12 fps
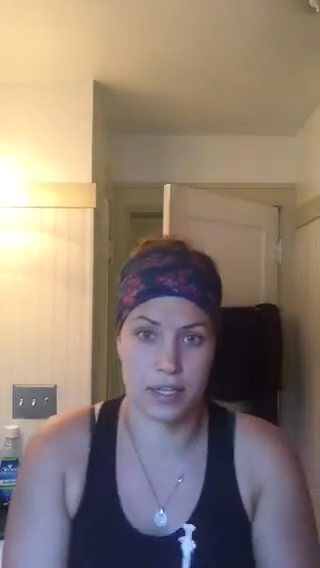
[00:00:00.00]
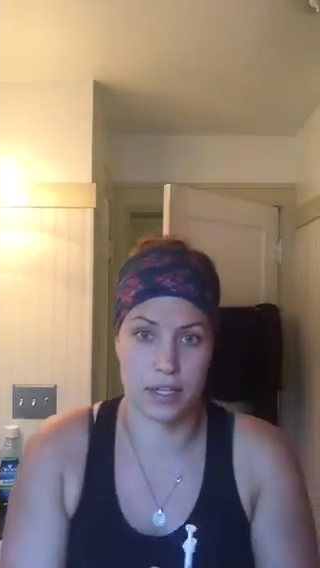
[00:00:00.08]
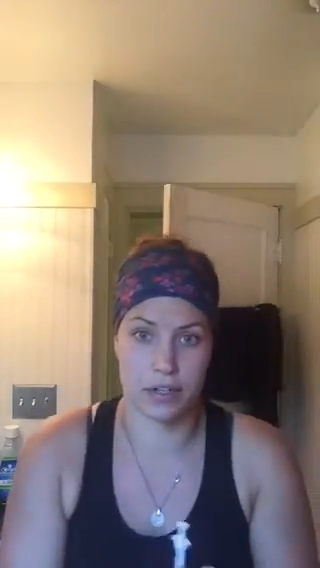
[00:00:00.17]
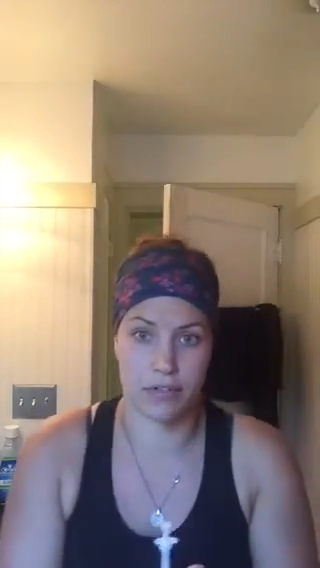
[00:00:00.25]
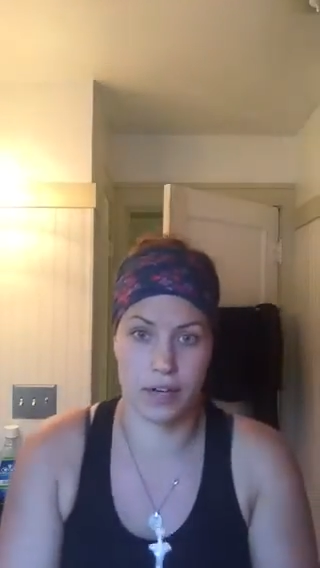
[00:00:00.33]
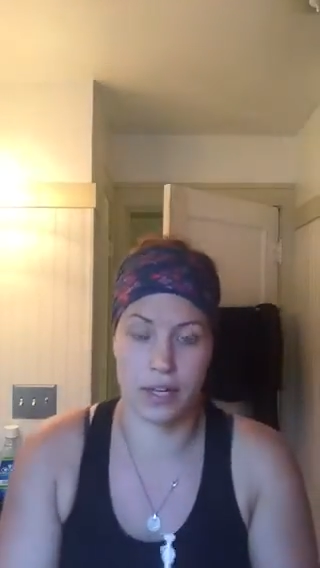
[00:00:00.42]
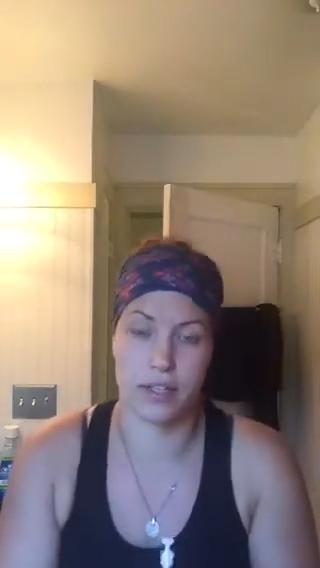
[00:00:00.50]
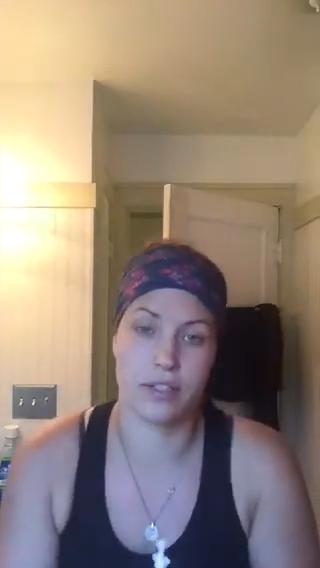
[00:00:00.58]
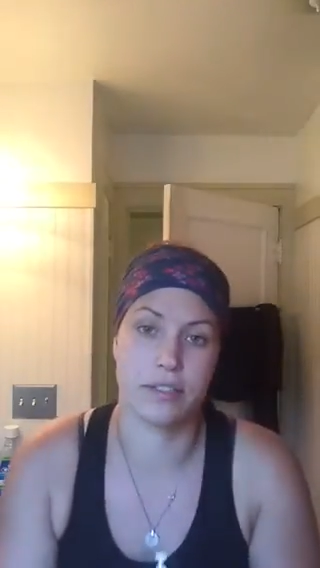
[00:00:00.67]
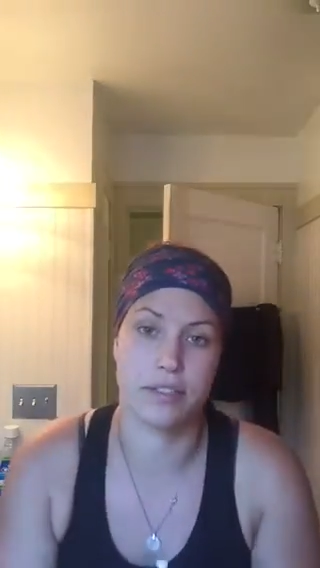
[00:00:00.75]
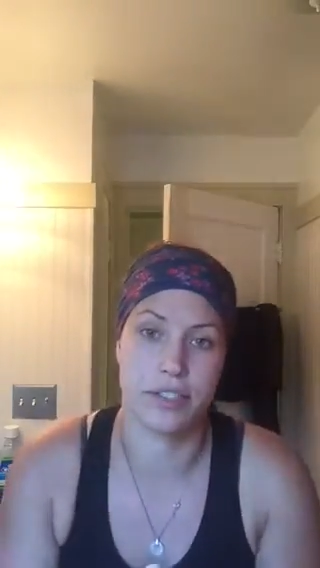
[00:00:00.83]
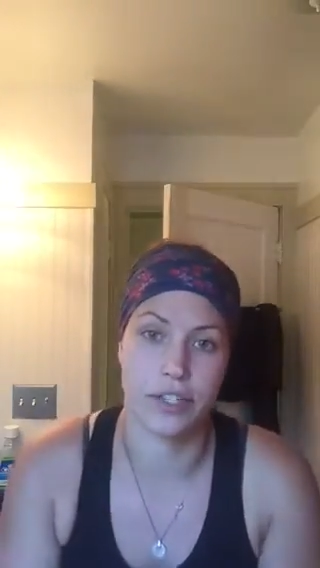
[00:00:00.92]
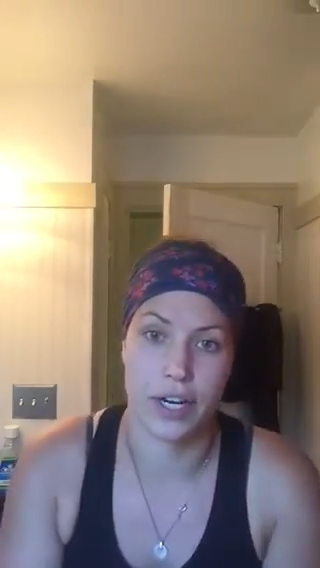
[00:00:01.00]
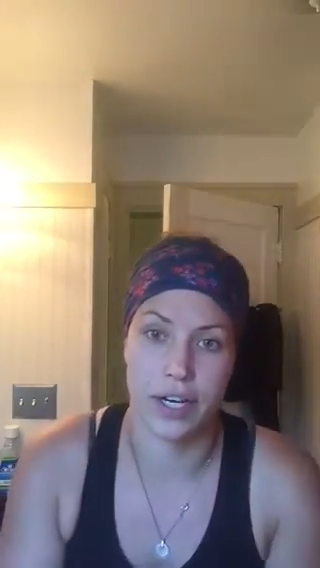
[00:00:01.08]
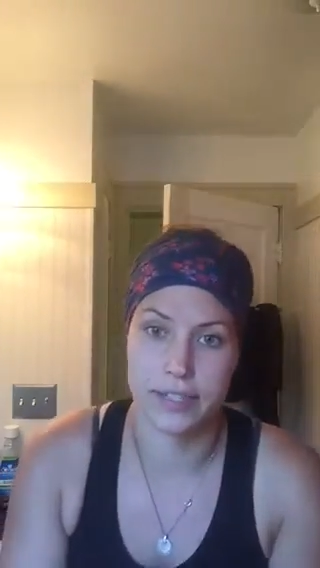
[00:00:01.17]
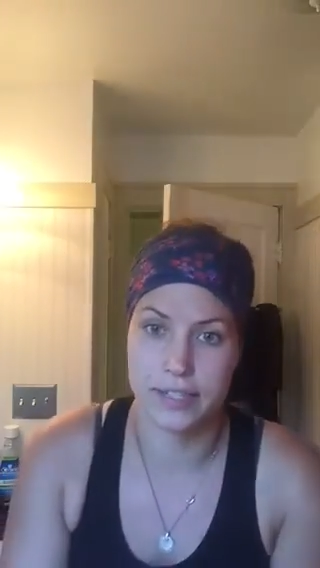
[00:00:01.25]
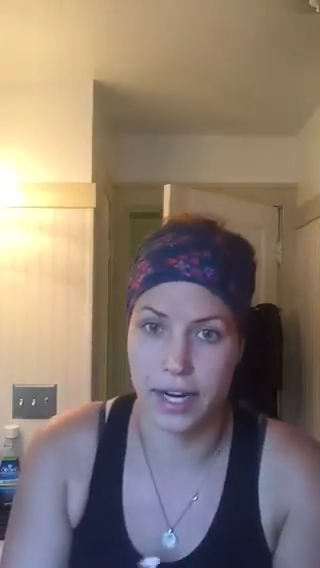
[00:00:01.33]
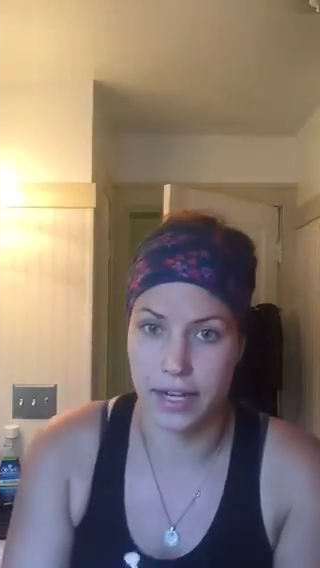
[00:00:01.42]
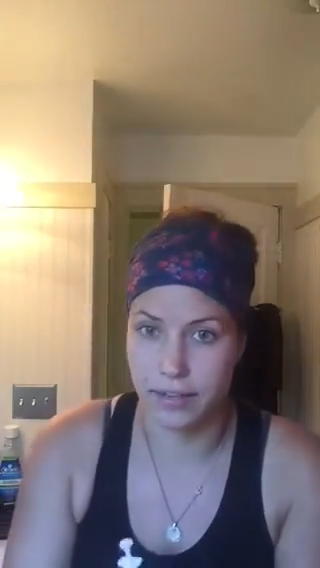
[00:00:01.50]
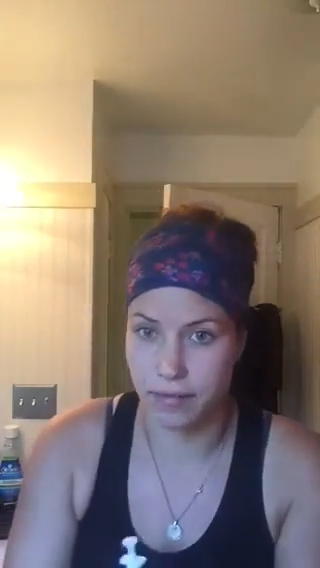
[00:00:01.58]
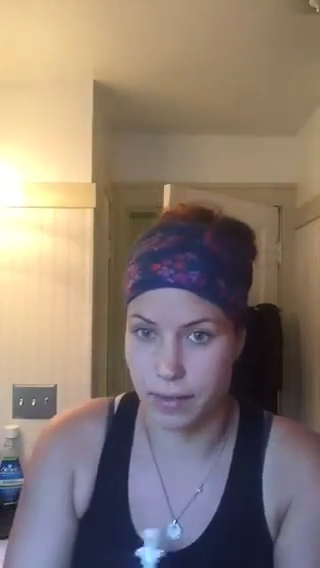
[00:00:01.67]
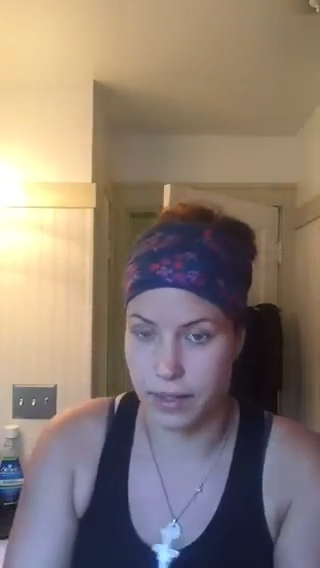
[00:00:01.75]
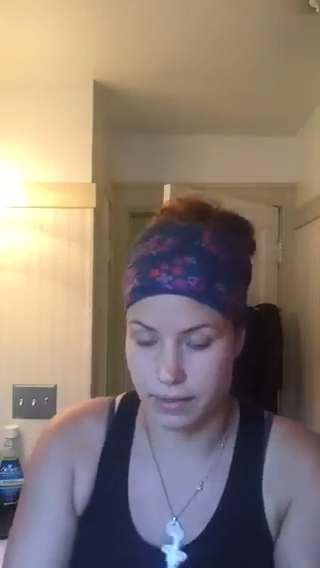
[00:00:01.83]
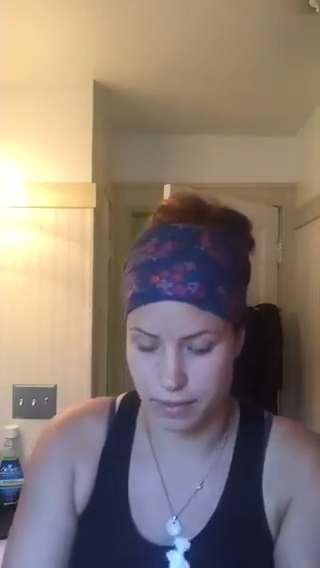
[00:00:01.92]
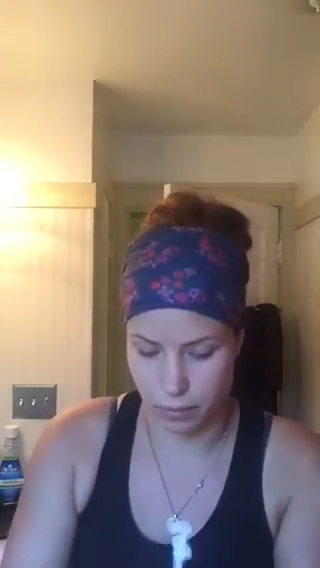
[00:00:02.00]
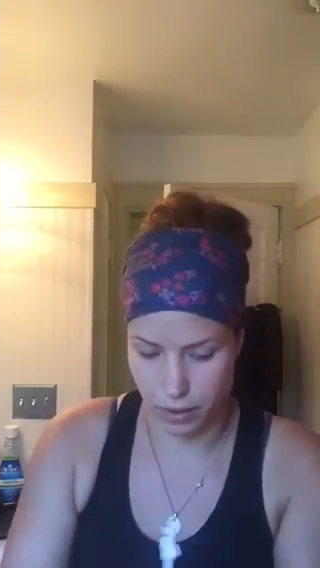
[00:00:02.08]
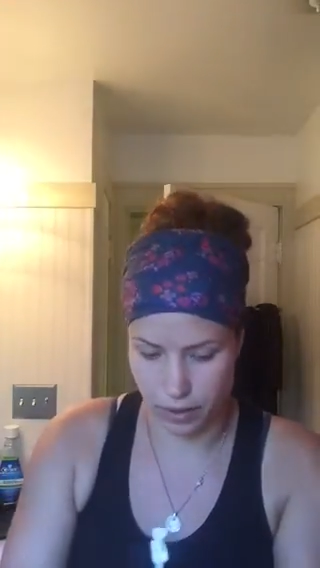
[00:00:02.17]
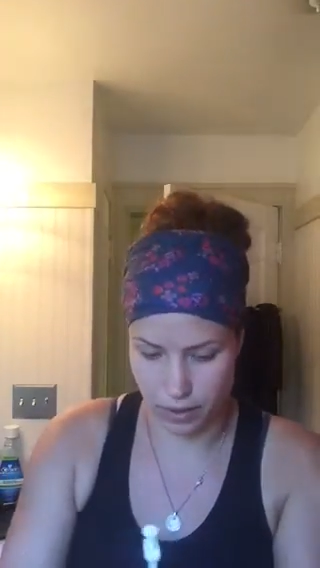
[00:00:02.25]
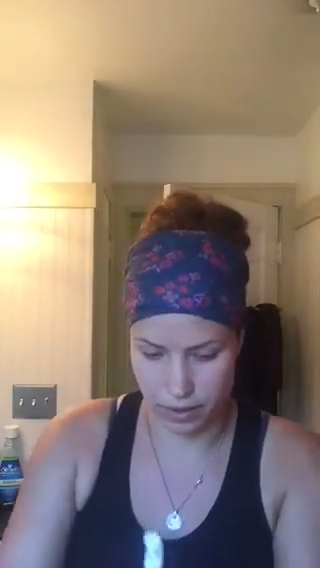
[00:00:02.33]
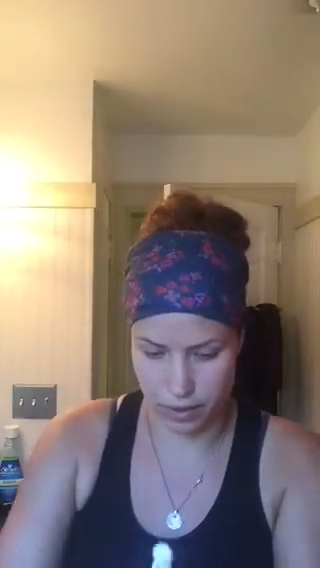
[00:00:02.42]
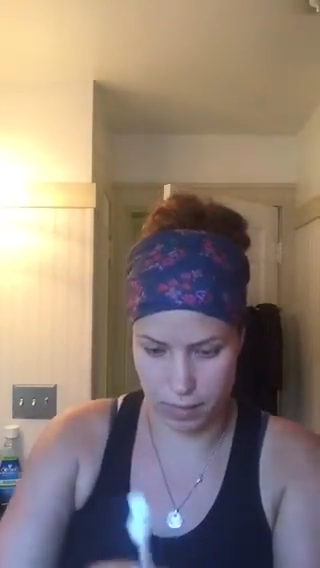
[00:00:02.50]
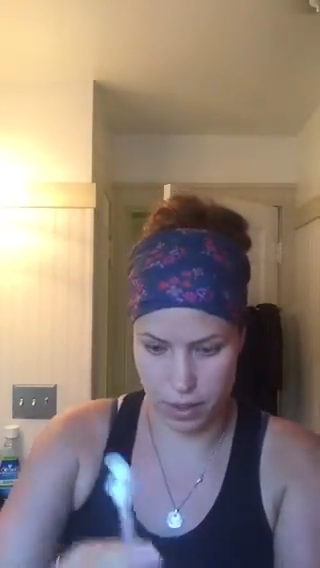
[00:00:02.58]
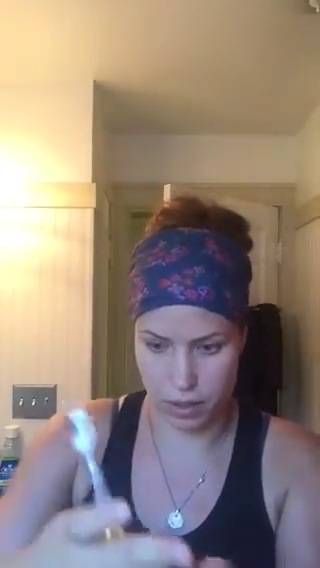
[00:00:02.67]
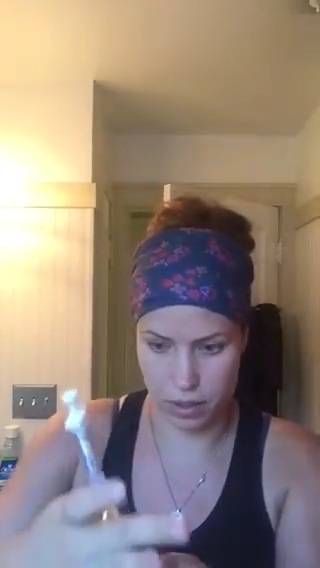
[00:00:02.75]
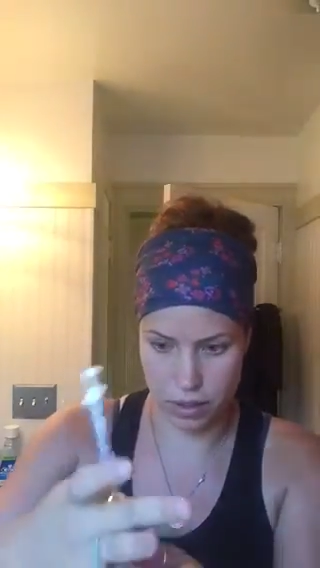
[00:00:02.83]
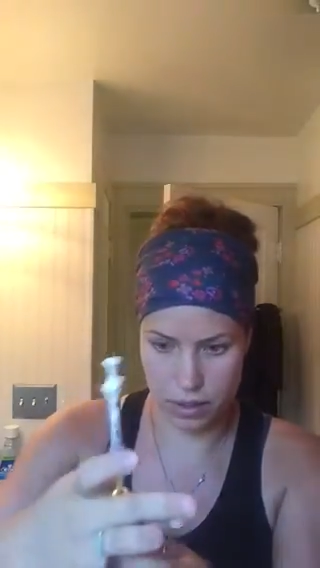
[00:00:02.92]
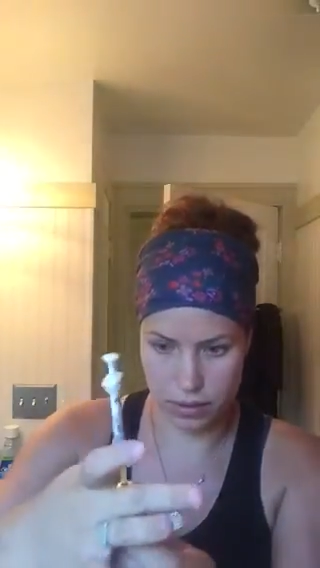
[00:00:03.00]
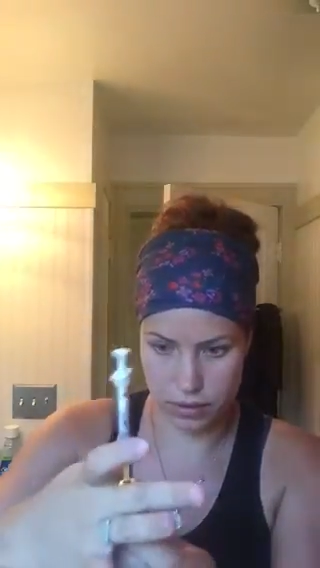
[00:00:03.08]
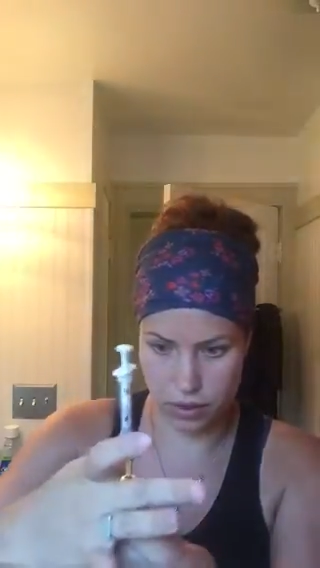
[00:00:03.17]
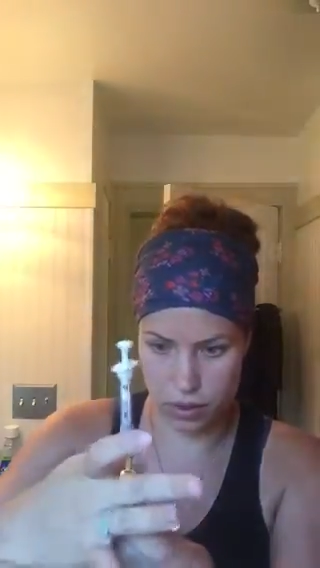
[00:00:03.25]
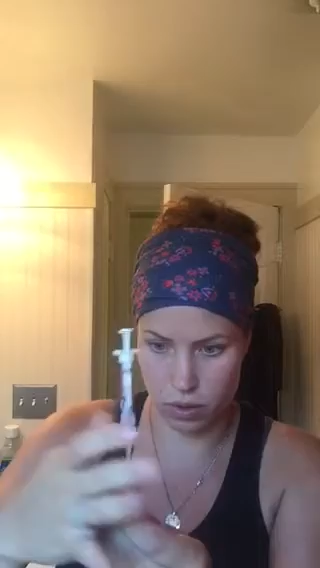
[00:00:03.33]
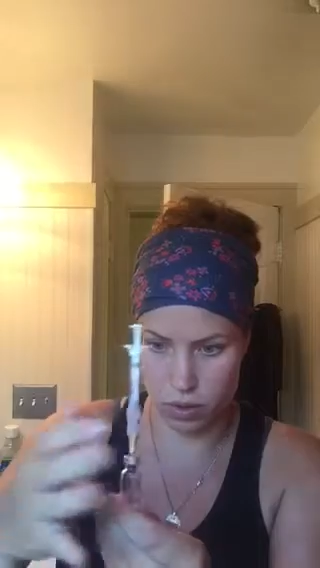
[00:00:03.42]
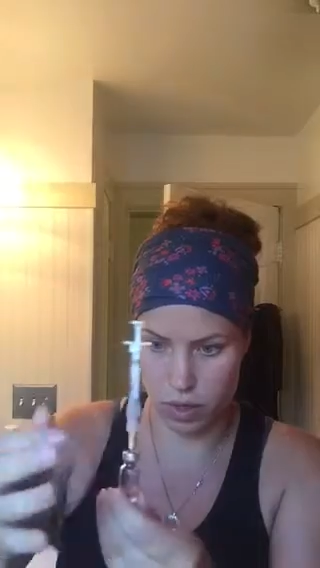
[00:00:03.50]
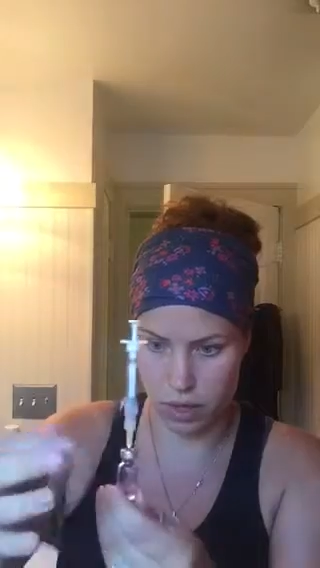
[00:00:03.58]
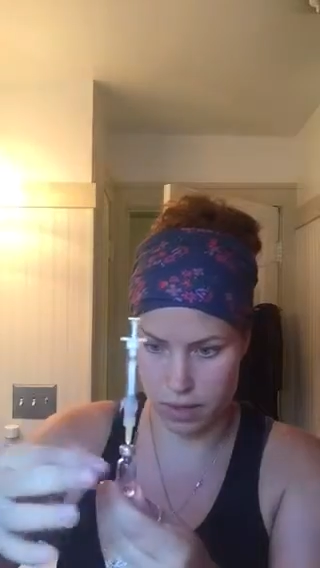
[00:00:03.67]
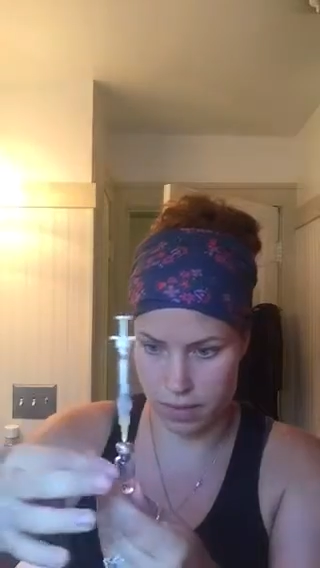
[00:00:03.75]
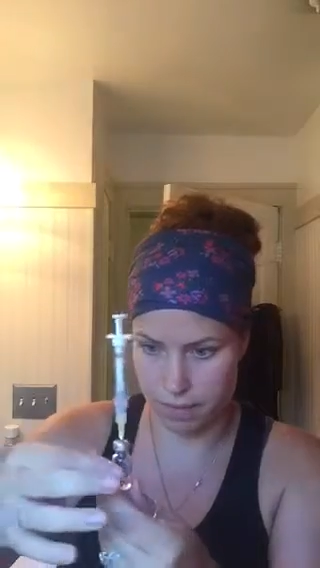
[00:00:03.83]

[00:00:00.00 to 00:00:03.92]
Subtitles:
your follicles and your eggs kind of meet somewhere in the middle, so